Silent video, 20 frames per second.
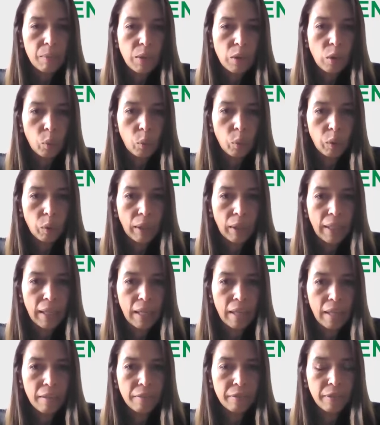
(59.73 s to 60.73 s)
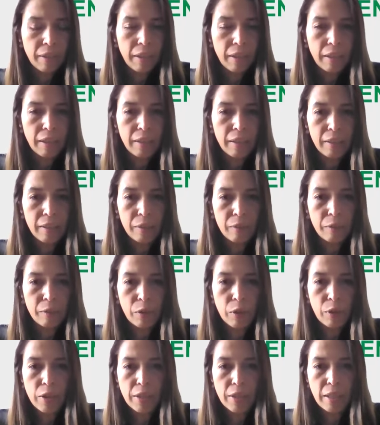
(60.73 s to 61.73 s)
So we'll have
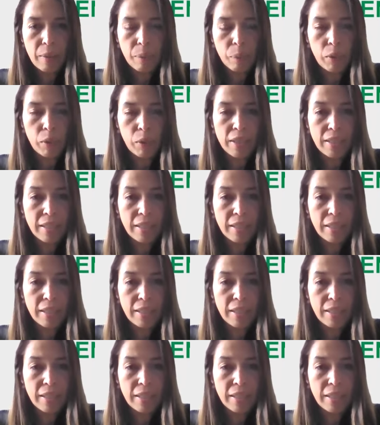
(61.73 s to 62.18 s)
first a